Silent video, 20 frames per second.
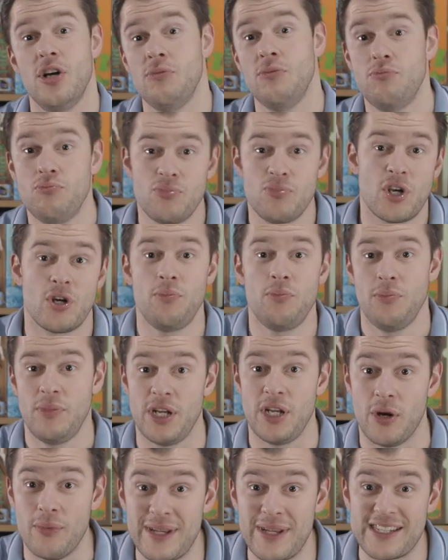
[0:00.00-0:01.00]
So, you
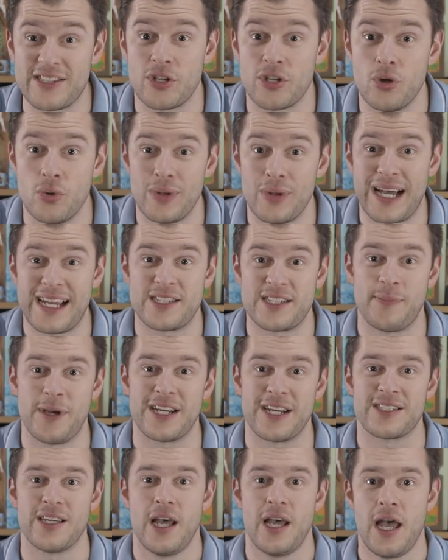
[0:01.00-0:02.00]
know, that's a cool
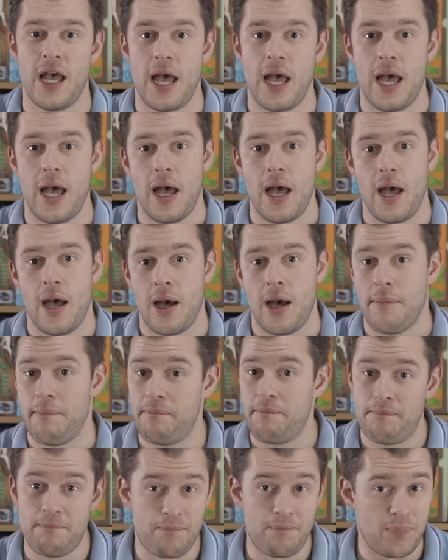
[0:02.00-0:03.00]
aspect.
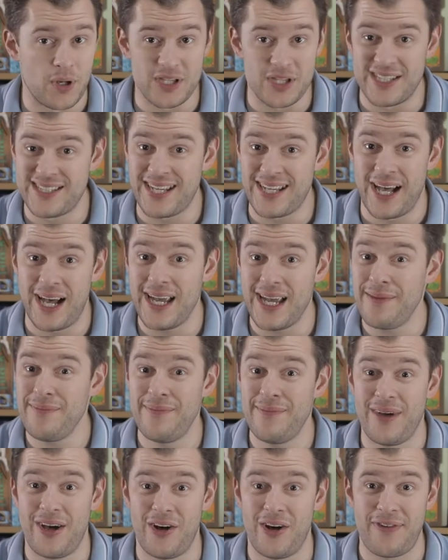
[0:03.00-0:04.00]
But the time
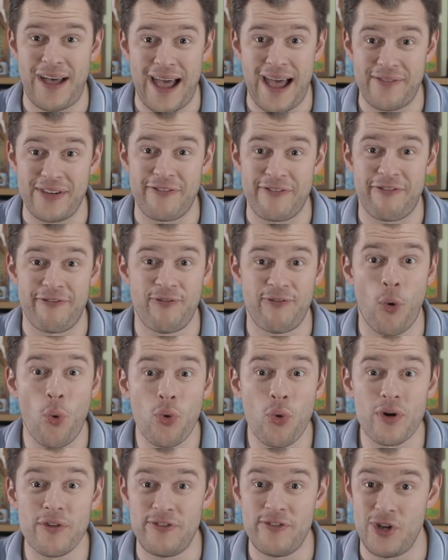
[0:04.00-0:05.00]
of having
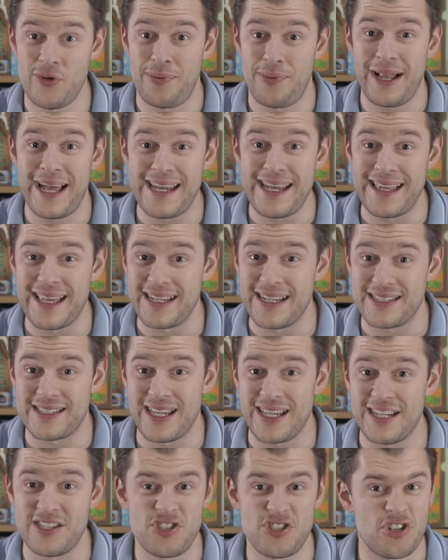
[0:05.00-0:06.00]
four of you play this
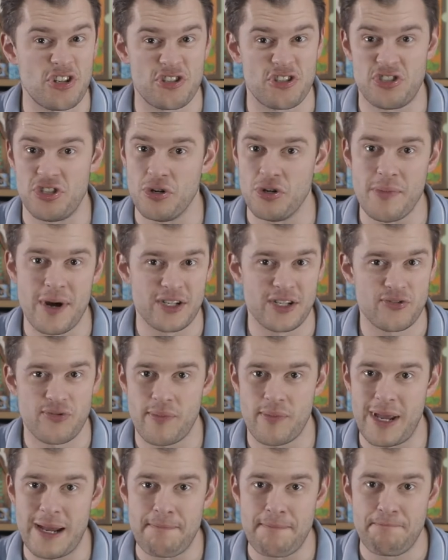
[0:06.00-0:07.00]
is just too much for
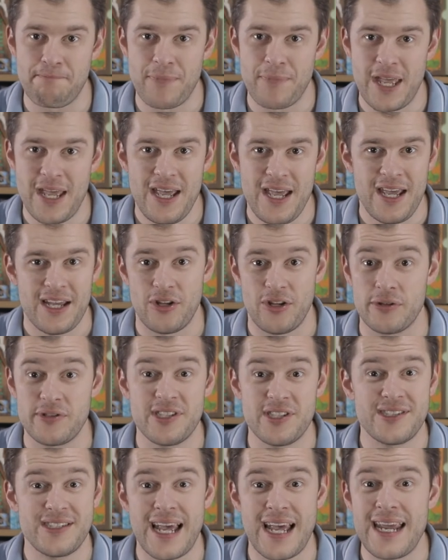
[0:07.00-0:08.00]
me. Not to
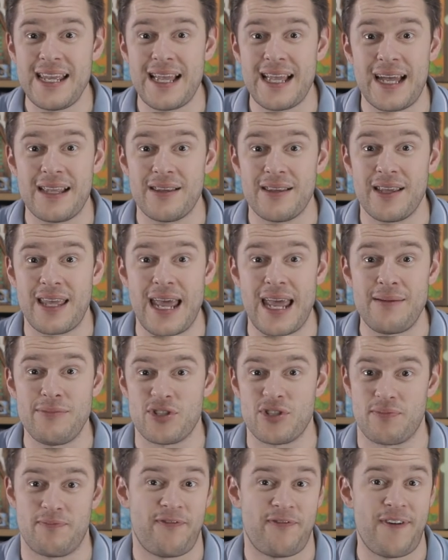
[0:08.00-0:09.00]
say that the game
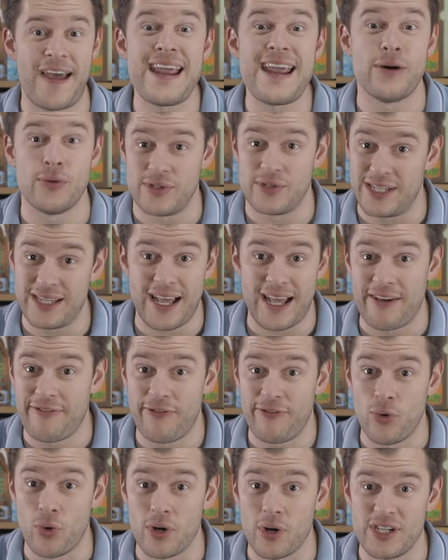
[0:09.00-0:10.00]
just fails at that
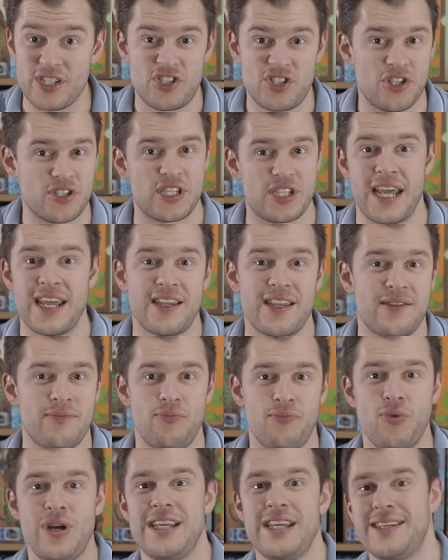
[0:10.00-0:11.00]
four, it's just it
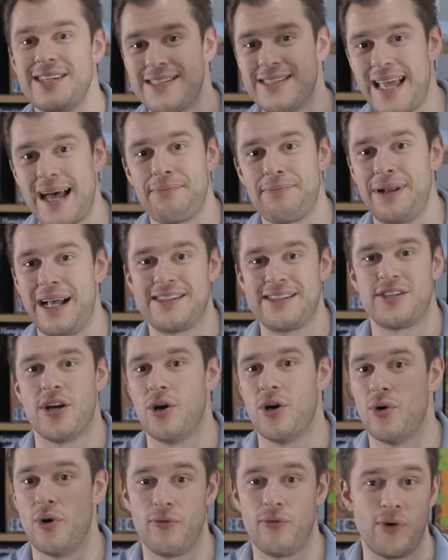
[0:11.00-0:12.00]
reaches that
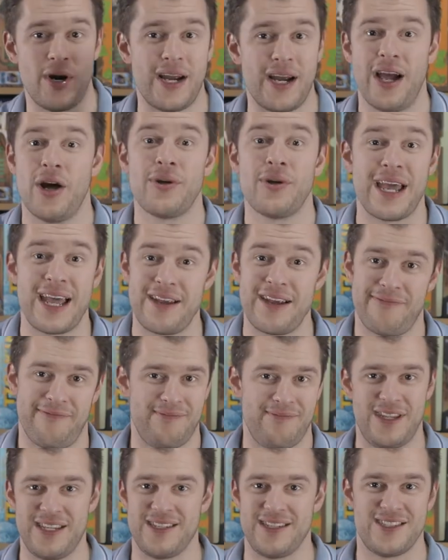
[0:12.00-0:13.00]
plateau of like, okay,
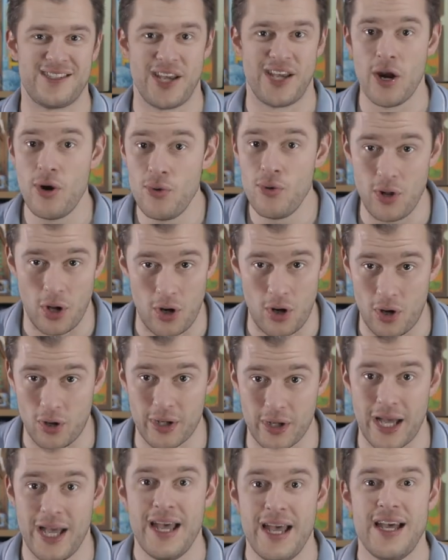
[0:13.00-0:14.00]
this is too
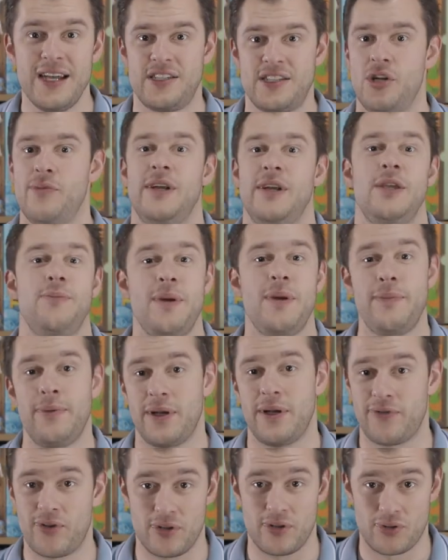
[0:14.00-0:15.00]
long, too many people
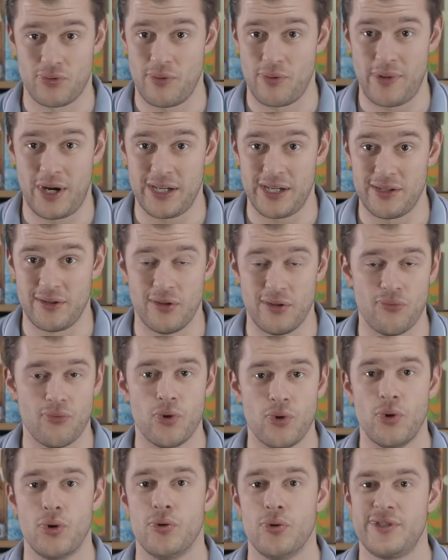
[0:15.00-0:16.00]
I've got to remind the
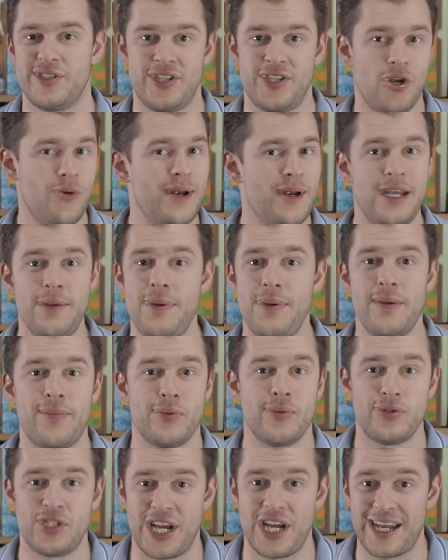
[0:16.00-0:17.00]
rules, too many
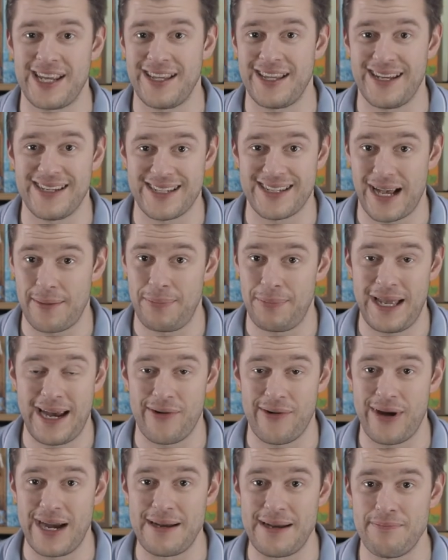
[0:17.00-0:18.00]
people checking things out of
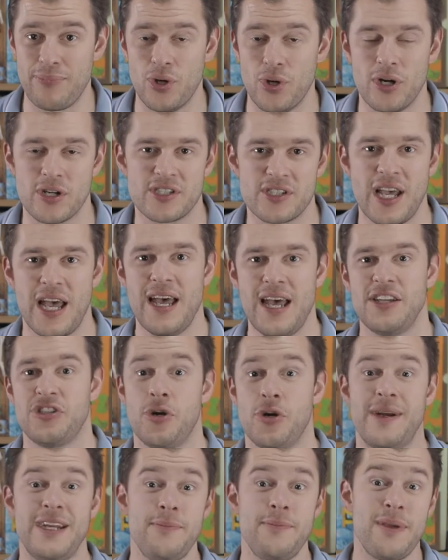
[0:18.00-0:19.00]
player aid books, too
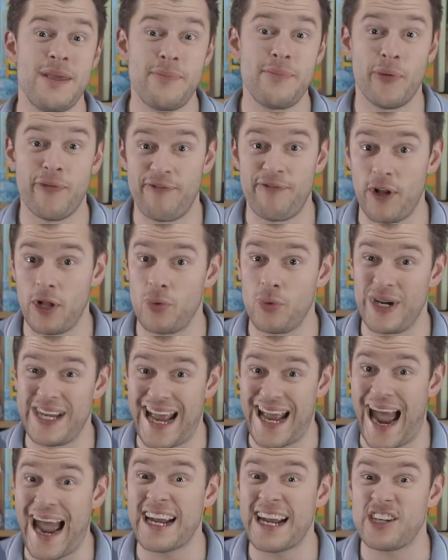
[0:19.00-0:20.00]
many people following
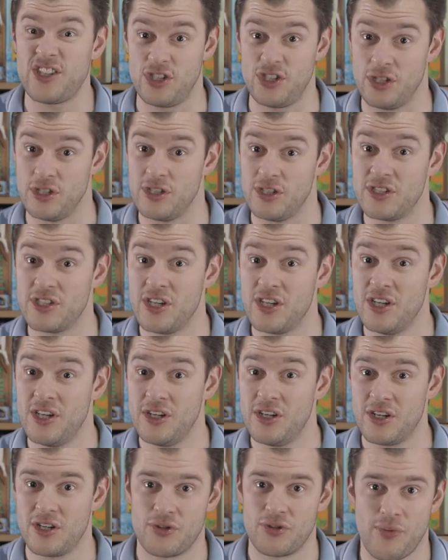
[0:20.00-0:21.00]
actions.
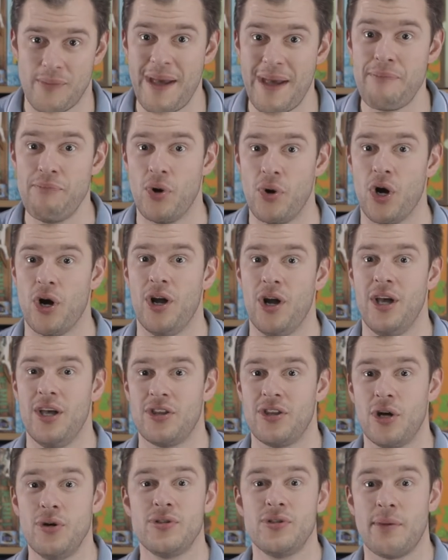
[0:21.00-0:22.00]
Because remember,
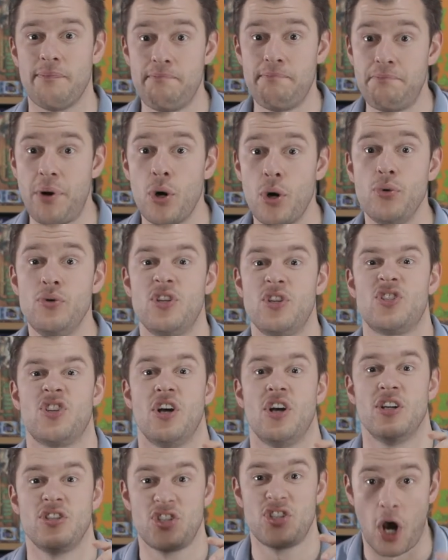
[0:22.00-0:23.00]
those are bonus
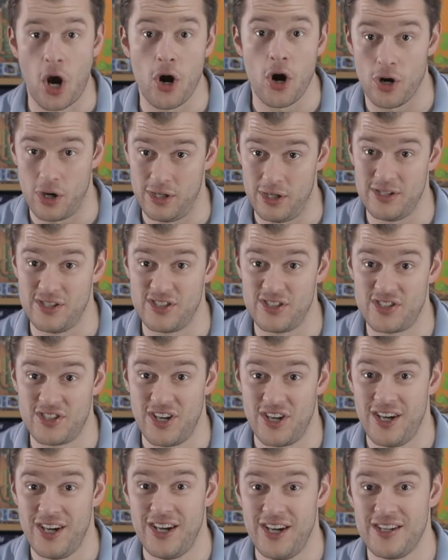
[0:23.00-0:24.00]
turns.
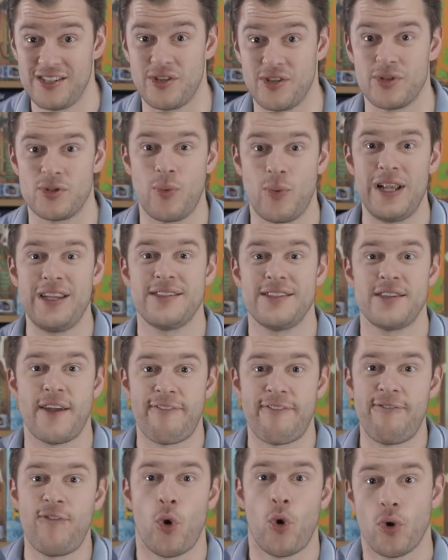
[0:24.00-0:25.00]
So, as well as the
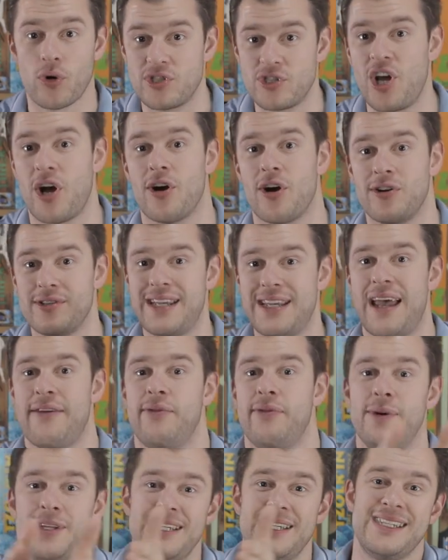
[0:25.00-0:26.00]
four turns that
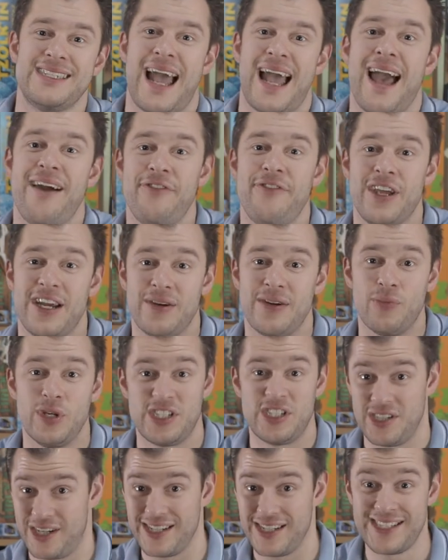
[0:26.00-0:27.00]
everybody is having,
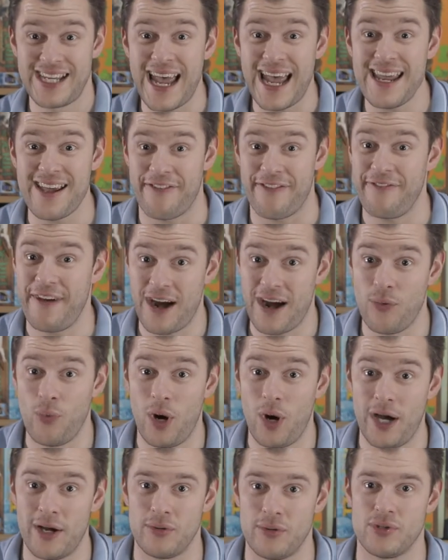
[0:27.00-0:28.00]
which can take a fair
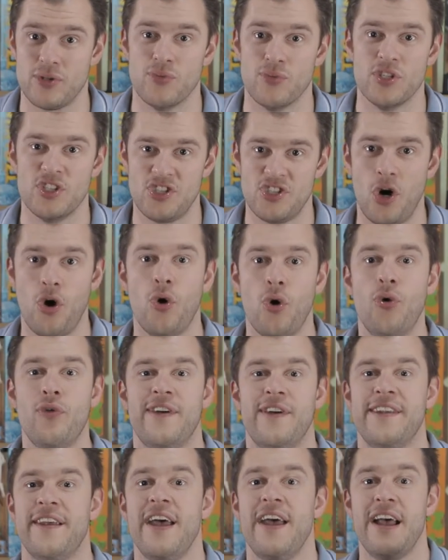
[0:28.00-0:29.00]
while to resolve
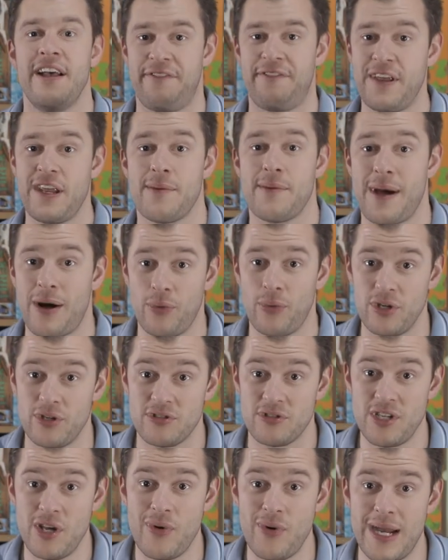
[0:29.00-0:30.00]
and think about what you're
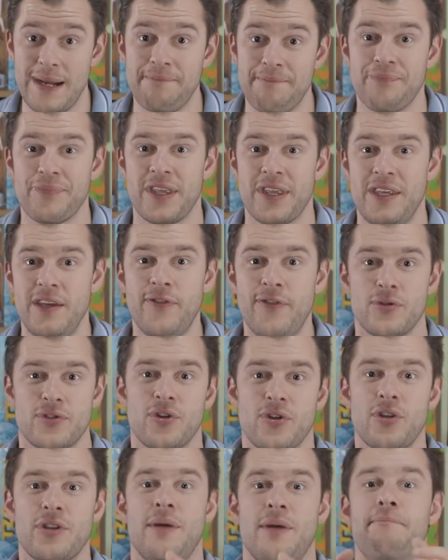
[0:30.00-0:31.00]
doing, you've also
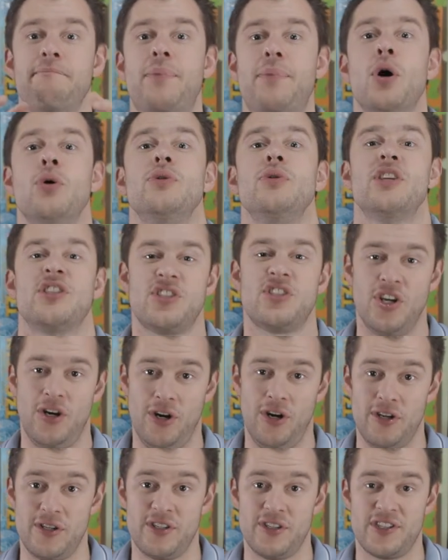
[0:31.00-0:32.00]
got the bonus
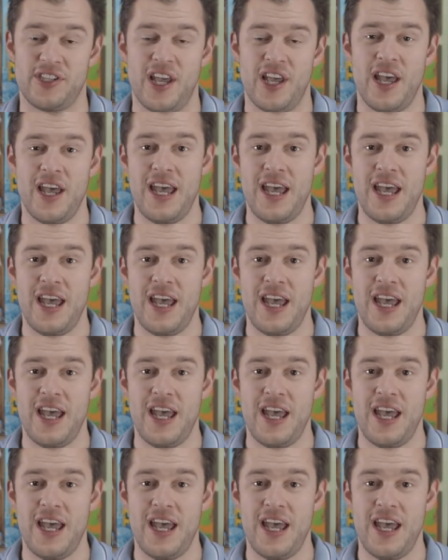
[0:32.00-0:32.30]
turns.